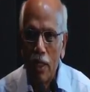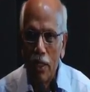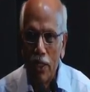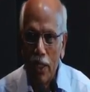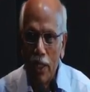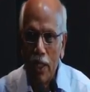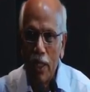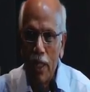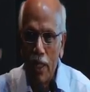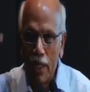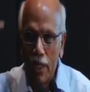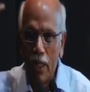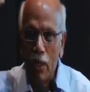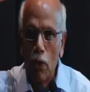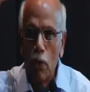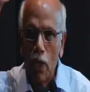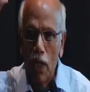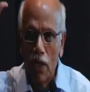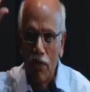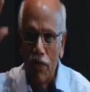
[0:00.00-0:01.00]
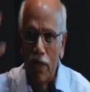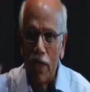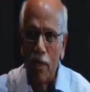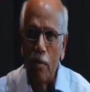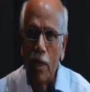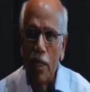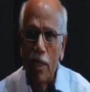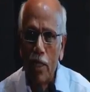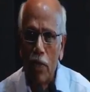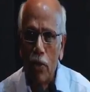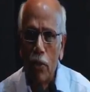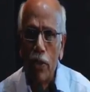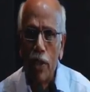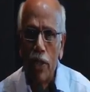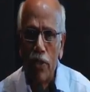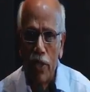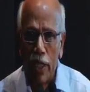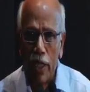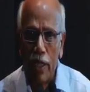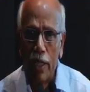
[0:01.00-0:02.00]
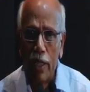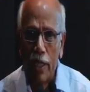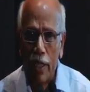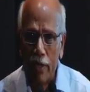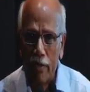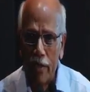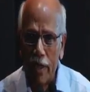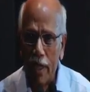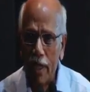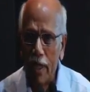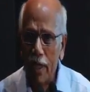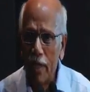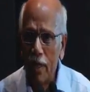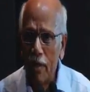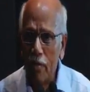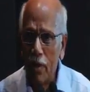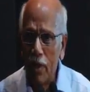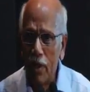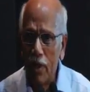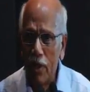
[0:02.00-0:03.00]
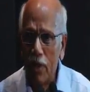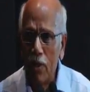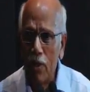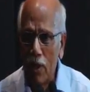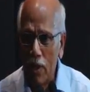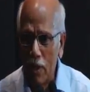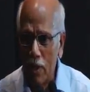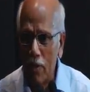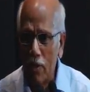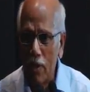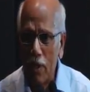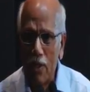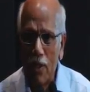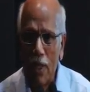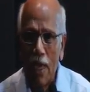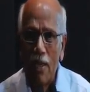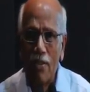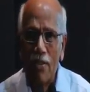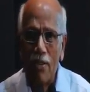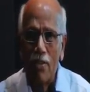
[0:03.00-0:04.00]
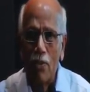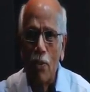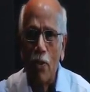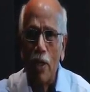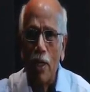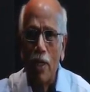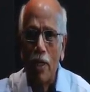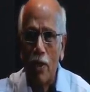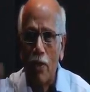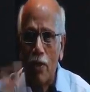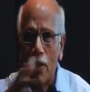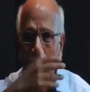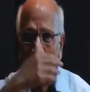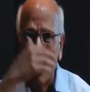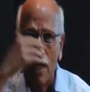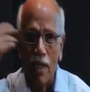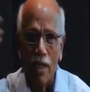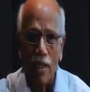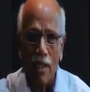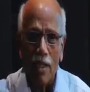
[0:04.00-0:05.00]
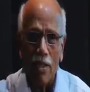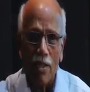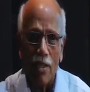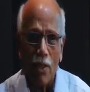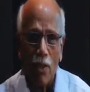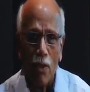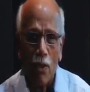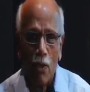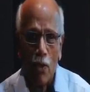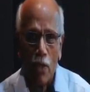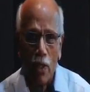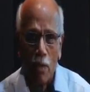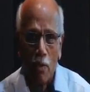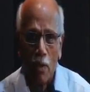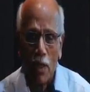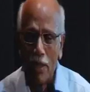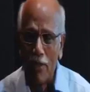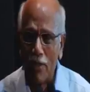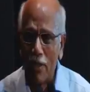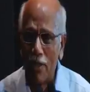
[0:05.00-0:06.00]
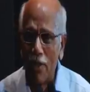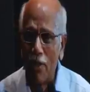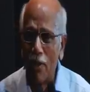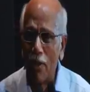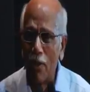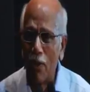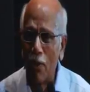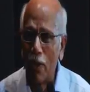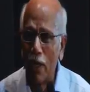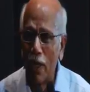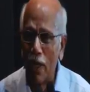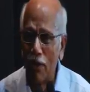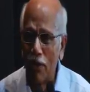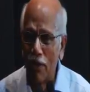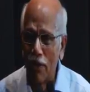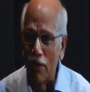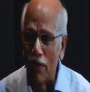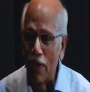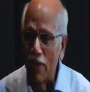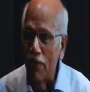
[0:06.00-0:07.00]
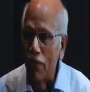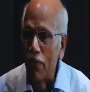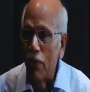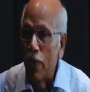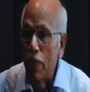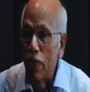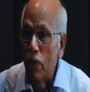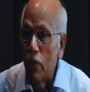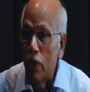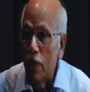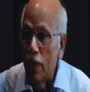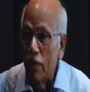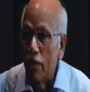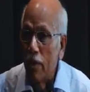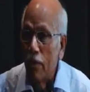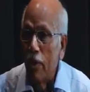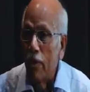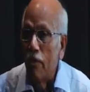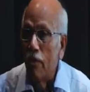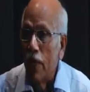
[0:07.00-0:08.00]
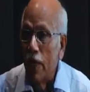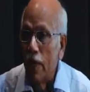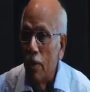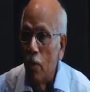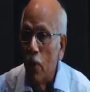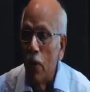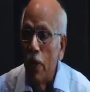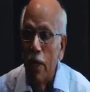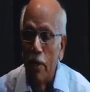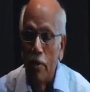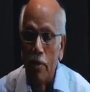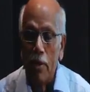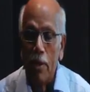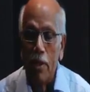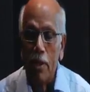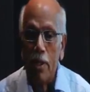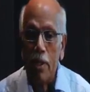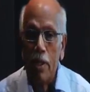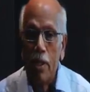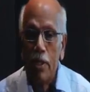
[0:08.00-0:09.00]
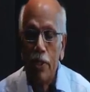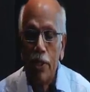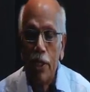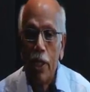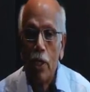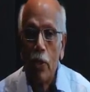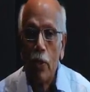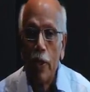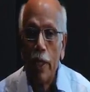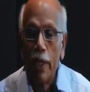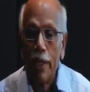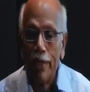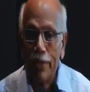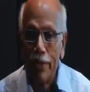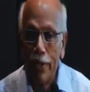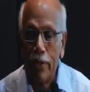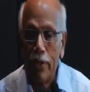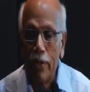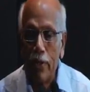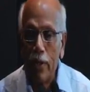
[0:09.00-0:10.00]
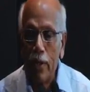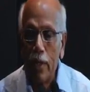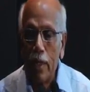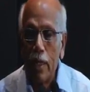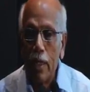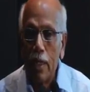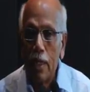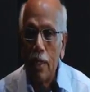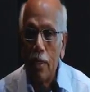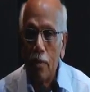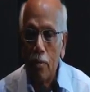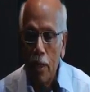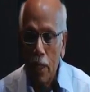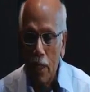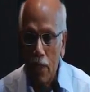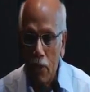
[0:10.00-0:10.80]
he can look after her better, so he's taken her away. Because he thought, this ass is going around like a Haridasa all over the place and not looking after his wife. So he took her away one fine morning. She had no illness at all. May